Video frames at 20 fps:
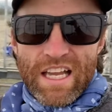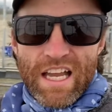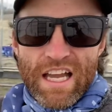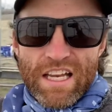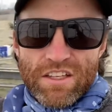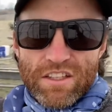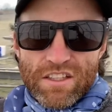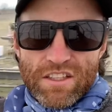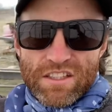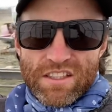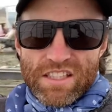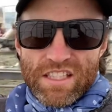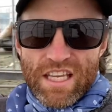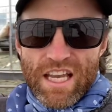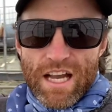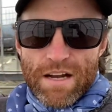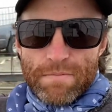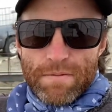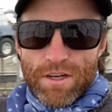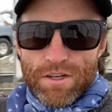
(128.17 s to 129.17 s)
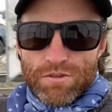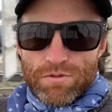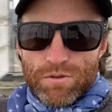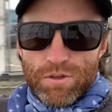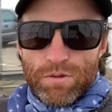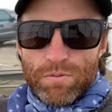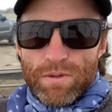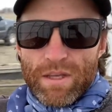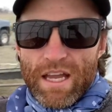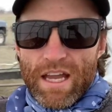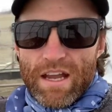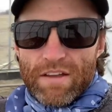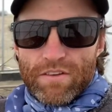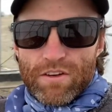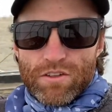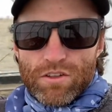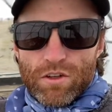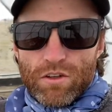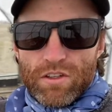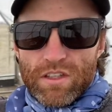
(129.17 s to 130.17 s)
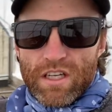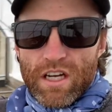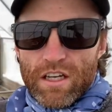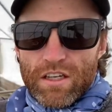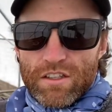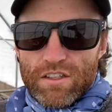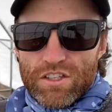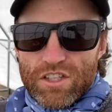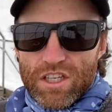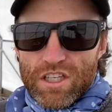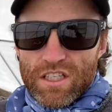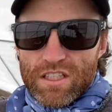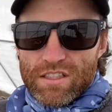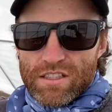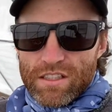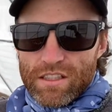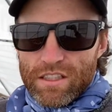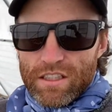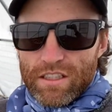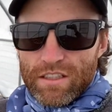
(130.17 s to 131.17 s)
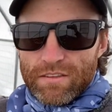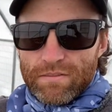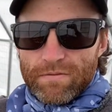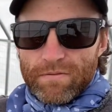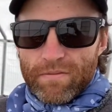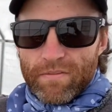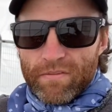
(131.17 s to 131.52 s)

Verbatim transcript: And you can see how much room they have. There's only one hundred chickens in here,